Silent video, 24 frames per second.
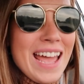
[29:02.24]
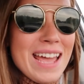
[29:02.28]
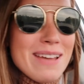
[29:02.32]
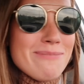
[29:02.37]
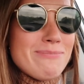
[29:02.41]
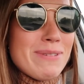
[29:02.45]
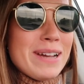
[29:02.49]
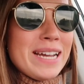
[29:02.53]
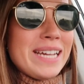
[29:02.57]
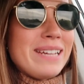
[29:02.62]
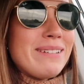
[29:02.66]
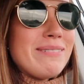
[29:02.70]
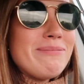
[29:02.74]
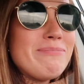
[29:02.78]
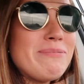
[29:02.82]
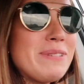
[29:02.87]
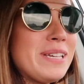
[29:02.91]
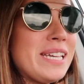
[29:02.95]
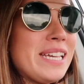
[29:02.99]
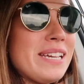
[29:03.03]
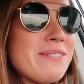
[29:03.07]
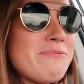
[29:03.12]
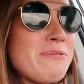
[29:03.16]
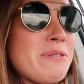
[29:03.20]
It might
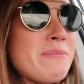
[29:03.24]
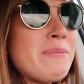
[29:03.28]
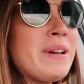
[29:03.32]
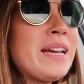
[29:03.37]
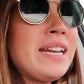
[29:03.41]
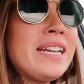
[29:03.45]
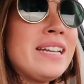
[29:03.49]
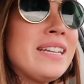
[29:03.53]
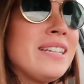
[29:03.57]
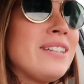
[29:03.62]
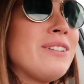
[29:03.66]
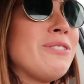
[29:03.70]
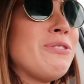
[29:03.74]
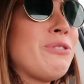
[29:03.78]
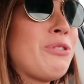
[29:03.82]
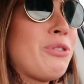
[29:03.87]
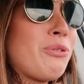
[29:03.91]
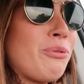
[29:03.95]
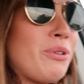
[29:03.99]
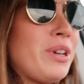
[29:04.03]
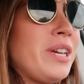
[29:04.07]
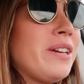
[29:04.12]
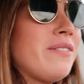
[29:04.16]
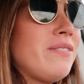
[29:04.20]
be, we might need to do
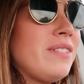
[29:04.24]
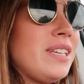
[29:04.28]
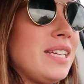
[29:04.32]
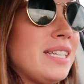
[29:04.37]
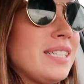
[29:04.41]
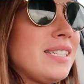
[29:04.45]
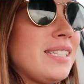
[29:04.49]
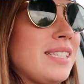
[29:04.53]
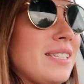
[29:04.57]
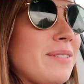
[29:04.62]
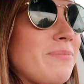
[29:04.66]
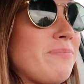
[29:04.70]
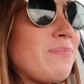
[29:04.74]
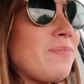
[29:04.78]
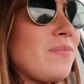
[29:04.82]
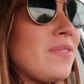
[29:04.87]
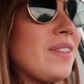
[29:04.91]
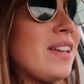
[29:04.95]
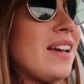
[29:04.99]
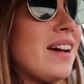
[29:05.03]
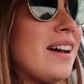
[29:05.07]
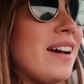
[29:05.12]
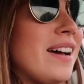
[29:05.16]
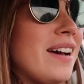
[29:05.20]
three of these
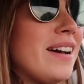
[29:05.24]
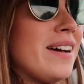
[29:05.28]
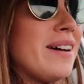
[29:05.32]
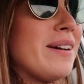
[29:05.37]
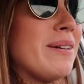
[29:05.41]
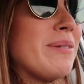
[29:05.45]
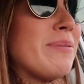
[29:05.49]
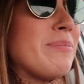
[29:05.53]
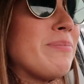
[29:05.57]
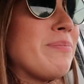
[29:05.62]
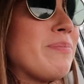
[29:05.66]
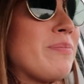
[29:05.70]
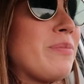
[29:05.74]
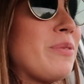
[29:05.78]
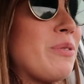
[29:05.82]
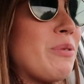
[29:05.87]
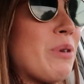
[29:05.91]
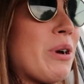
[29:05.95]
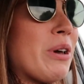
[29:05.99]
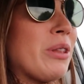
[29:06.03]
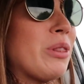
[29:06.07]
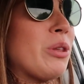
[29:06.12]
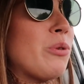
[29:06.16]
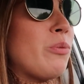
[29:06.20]
um,
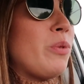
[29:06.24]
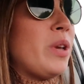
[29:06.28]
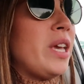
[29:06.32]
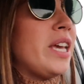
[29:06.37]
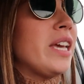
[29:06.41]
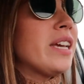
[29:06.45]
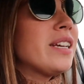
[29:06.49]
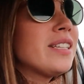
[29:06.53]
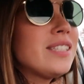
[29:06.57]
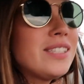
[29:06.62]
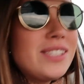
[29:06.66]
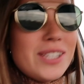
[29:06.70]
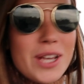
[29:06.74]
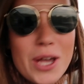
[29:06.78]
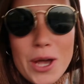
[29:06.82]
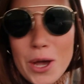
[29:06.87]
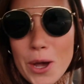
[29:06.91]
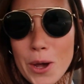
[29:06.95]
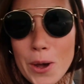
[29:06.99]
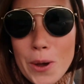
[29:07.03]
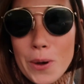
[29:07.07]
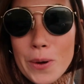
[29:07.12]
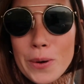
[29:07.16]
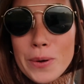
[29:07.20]
throughout the week.
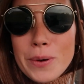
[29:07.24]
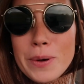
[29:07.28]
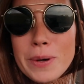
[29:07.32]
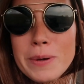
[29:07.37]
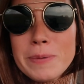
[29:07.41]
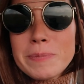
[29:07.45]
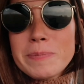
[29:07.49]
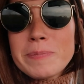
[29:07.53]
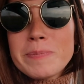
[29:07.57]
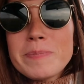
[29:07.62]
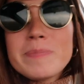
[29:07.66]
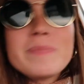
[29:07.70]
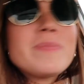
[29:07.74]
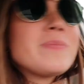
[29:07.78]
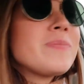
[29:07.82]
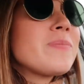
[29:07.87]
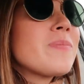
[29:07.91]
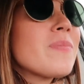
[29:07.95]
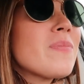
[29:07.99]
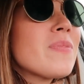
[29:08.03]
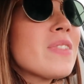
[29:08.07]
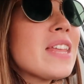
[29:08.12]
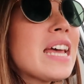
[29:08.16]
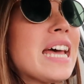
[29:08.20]
So
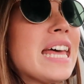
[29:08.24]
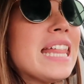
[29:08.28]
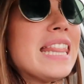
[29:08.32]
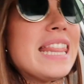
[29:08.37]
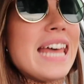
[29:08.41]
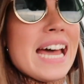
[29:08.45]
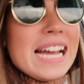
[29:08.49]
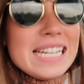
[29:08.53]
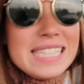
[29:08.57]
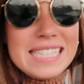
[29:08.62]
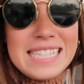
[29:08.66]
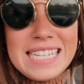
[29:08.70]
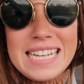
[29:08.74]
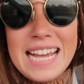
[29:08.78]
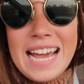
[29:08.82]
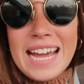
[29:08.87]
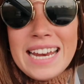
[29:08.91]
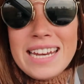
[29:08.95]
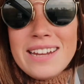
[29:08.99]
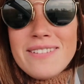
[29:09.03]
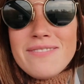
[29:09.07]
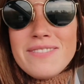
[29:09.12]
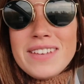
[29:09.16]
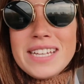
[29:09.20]
that's the
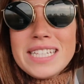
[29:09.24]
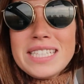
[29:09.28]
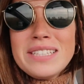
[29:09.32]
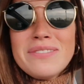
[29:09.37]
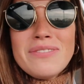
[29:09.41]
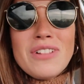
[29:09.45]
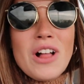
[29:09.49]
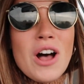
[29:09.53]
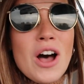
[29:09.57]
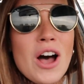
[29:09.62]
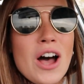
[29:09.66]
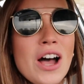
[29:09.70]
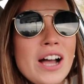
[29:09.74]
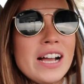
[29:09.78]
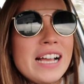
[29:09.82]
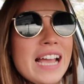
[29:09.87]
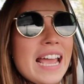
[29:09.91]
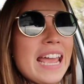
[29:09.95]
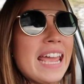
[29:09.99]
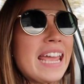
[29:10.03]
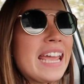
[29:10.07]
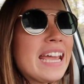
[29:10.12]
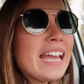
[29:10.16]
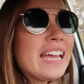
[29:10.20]
end of this vlog
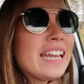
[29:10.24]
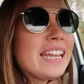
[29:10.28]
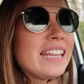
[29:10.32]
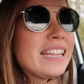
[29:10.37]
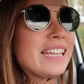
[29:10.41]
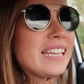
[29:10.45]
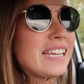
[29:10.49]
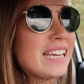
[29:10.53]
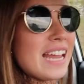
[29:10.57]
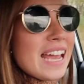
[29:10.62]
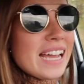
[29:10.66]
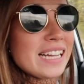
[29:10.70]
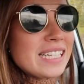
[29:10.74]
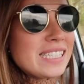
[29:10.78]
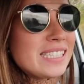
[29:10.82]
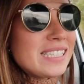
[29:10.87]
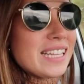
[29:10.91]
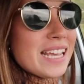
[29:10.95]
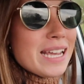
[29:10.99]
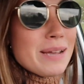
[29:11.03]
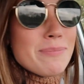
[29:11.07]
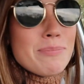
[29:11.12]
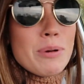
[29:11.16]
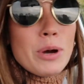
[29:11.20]
and the
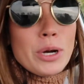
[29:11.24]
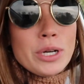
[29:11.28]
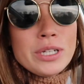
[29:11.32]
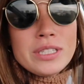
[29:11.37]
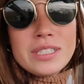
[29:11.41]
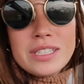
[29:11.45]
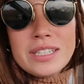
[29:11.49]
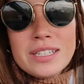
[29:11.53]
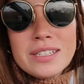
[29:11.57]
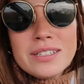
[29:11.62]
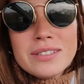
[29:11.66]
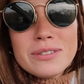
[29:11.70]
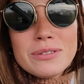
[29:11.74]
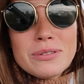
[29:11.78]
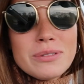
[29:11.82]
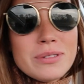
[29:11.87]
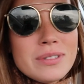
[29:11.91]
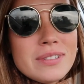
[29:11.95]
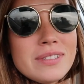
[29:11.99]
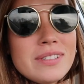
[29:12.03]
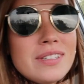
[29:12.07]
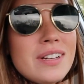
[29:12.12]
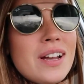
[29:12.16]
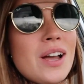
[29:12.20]
next like part two
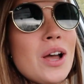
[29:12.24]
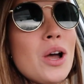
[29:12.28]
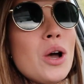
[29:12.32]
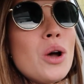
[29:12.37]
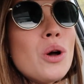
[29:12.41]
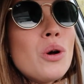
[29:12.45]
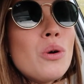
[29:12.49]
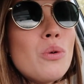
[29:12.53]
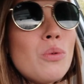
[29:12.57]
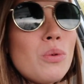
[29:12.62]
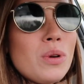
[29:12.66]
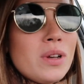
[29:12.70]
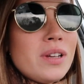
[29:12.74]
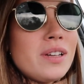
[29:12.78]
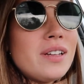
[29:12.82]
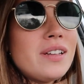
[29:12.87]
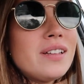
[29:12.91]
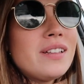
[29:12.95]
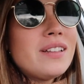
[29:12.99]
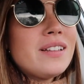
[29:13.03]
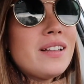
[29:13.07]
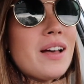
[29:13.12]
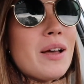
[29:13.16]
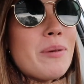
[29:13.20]

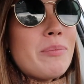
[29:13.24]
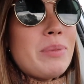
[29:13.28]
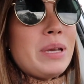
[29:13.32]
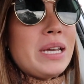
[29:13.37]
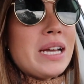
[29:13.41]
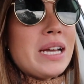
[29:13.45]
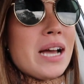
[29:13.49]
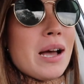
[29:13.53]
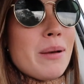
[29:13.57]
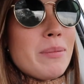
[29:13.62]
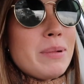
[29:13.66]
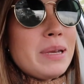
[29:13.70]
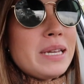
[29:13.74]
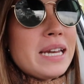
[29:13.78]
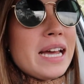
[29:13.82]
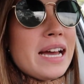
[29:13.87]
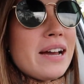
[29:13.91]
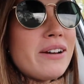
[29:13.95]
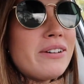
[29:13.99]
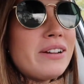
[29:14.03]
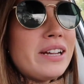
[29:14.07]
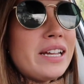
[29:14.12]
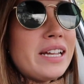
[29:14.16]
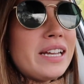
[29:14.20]
will be coming
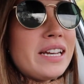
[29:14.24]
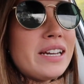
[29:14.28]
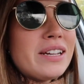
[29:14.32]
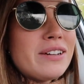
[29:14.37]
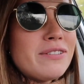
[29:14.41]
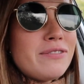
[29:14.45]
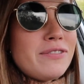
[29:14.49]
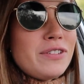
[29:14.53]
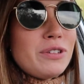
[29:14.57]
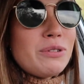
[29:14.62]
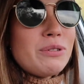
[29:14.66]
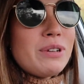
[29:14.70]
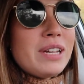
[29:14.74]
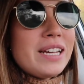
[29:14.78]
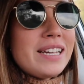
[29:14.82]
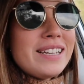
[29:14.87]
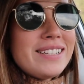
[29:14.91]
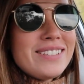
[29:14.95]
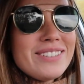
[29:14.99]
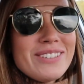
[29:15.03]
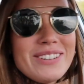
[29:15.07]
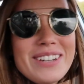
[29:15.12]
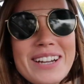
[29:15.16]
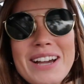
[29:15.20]
out in a few
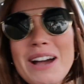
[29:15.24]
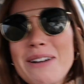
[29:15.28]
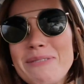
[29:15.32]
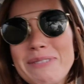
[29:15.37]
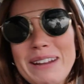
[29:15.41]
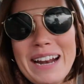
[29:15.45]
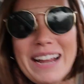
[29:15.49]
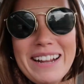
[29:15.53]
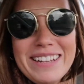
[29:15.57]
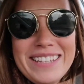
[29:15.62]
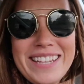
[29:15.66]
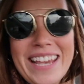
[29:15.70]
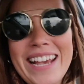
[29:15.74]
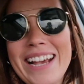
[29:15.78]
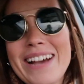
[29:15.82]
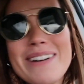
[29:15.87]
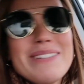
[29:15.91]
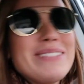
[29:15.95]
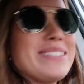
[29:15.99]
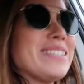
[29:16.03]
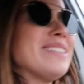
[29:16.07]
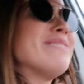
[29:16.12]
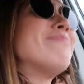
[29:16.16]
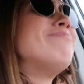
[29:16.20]
days or coming out it's like
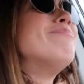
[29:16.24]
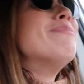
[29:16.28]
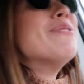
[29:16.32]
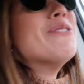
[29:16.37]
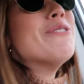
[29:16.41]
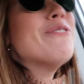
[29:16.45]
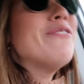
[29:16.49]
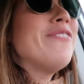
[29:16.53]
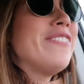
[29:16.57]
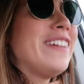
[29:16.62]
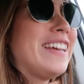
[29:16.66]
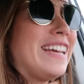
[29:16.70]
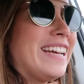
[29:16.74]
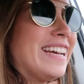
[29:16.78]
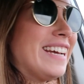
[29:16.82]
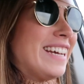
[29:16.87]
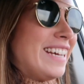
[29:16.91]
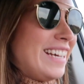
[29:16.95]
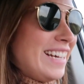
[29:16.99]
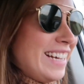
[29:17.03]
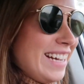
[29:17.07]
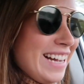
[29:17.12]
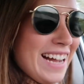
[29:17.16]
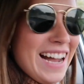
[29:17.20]
it's a movie
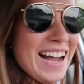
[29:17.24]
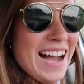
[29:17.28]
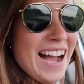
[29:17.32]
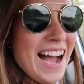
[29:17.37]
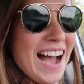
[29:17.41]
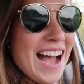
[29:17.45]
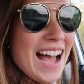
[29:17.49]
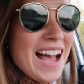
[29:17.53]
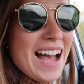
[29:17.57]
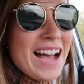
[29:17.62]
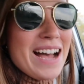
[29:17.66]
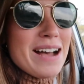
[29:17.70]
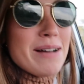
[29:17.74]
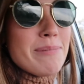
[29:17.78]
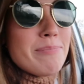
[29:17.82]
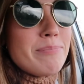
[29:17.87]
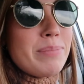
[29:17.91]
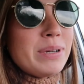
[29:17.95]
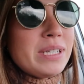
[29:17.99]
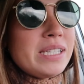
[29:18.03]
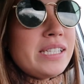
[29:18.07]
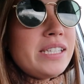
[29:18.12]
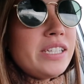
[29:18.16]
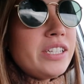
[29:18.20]
um,
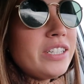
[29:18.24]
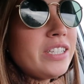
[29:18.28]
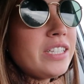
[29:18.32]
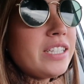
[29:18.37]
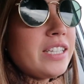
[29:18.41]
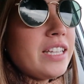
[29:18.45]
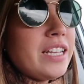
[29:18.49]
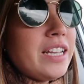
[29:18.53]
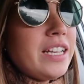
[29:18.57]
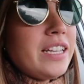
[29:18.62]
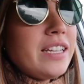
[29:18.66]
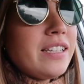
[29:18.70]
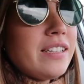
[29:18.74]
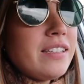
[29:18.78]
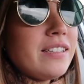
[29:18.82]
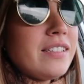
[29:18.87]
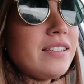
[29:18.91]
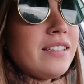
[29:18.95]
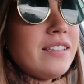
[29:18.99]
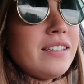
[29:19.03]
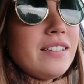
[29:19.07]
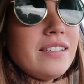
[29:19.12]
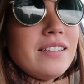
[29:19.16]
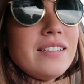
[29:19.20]
but seriously
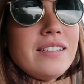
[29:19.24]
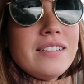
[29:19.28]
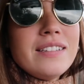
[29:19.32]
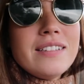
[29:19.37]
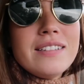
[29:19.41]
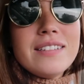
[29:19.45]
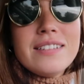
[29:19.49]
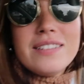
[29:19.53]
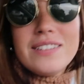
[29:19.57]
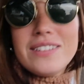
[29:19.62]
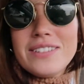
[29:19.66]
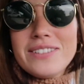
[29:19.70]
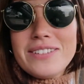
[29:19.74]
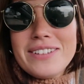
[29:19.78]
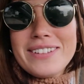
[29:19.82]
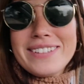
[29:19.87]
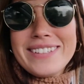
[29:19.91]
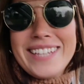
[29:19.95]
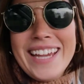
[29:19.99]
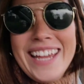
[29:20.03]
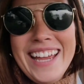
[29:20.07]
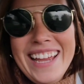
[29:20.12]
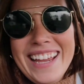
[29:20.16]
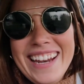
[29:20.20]
I
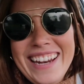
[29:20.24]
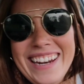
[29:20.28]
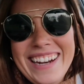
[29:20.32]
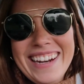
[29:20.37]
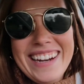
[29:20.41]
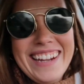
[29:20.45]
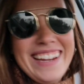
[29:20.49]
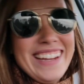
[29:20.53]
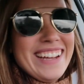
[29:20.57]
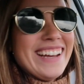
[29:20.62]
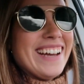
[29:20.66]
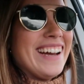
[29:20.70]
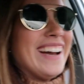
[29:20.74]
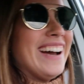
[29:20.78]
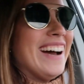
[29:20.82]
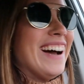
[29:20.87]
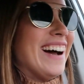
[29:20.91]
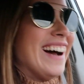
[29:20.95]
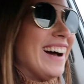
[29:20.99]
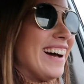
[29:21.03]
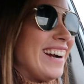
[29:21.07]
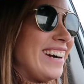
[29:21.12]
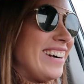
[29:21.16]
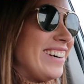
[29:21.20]

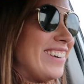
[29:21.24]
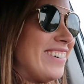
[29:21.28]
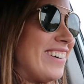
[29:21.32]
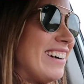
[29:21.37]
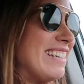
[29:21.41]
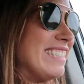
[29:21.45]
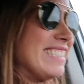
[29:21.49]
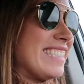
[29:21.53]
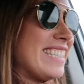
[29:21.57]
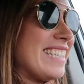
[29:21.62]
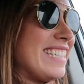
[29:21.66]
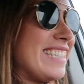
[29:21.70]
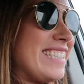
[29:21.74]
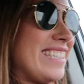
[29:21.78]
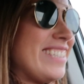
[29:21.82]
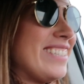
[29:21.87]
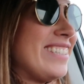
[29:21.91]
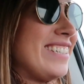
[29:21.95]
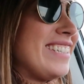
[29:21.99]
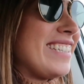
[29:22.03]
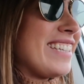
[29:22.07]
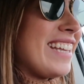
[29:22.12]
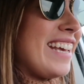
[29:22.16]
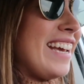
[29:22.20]
don't know why I said
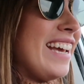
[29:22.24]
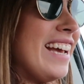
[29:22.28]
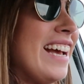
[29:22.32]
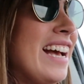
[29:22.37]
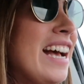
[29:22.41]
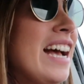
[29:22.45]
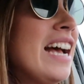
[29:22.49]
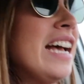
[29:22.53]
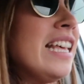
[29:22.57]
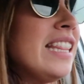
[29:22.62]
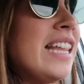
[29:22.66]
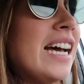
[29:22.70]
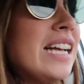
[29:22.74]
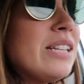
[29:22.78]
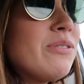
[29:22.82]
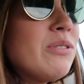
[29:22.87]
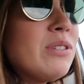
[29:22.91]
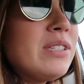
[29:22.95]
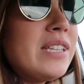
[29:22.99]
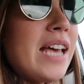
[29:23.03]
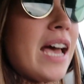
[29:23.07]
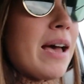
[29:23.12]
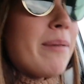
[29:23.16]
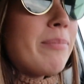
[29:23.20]
seriously that's
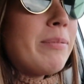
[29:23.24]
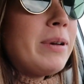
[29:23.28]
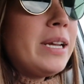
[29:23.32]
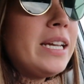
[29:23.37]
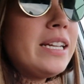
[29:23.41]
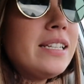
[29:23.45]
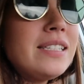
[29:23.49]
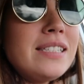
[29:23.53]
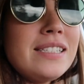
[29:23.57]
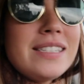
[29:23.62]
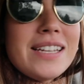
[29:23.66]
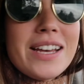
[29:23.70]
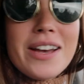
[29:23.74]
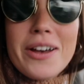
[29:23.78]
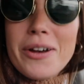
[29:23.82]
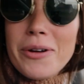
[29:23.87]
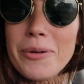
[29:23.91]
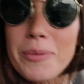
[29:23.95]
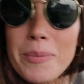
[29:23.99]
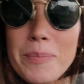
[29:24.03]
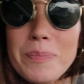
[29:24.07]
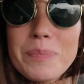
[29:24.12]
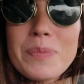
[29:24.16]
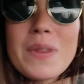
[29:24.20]
what's happening
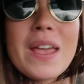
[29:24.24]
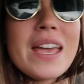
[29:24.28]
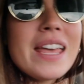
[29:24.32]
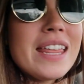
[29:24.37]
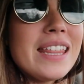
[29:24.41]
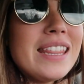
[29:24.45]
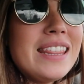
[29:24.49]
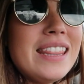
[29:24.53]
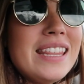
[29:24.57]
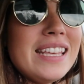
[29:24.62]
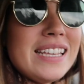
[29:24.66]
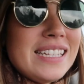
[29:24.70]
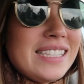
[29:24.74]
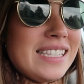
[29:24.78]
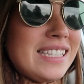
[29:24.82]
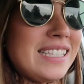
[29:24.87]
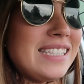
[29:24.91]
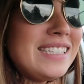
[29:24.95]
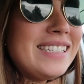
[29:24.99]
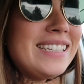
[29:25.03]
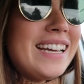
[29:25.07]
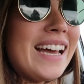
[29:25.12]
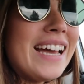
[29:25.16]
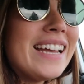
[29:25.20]
so this
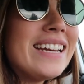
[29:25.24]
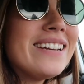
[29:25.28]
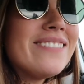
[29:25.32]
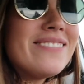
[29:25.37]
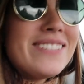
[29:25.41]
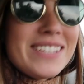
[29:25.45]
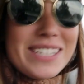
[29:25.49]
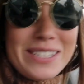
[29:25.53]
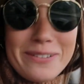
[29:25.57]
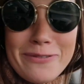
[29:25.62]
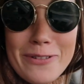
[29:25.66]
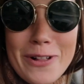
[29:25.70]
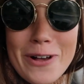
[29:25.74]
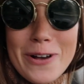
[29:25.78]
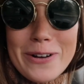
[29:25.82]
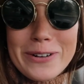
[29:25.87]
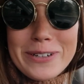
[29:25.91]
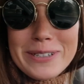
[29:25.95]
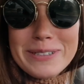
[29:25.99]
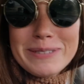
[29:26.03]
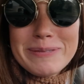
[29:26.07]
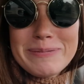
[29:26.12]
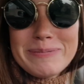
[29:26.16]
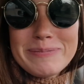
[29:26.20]
is the end of this
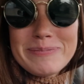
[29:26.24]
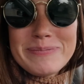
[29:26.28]
vlog